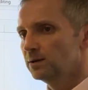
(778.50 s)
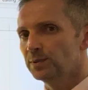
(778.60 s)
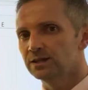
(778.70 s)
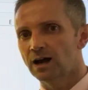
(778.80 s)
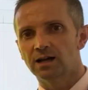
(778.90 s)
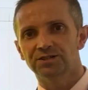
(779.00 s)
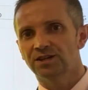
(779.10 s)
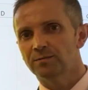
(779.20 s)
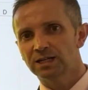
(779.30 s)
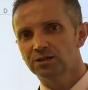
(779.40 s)
be that
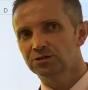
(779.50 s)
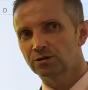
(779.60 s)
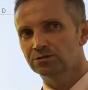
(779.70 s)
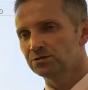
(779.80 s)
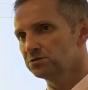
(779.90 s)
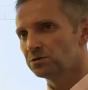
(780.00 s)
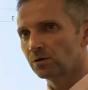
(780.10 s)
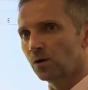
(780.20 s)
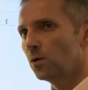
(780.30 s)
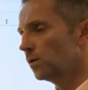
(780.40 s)
semiconductors
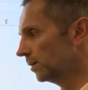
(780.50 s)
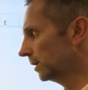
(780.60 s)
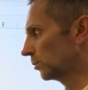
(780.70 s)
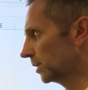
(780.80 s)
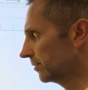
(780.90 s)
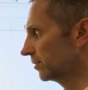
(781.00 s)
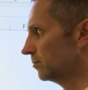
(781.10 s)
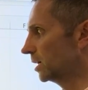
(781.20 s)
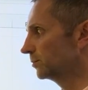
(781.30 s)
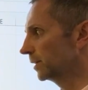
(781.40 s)
or oil or whatever it
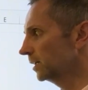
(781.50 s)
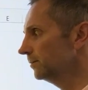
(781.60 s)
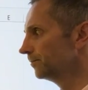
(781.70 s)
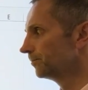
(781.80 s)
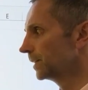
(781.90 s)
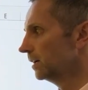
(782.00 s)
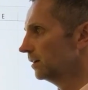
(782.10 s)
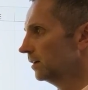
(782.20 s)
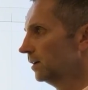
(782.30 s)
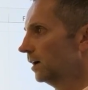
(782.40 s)
might be.
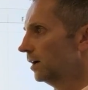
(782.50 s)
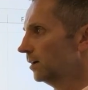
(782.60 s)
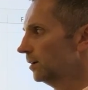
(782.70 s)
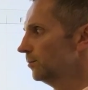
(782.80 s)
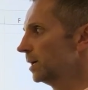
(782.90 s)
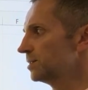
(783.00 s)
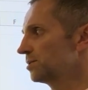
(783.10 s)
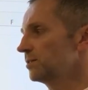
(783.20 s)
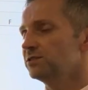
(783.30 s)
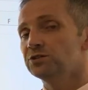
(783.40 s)
Maybe
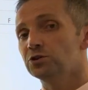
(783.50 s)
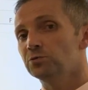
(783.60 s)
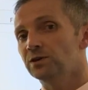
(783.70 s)
something to do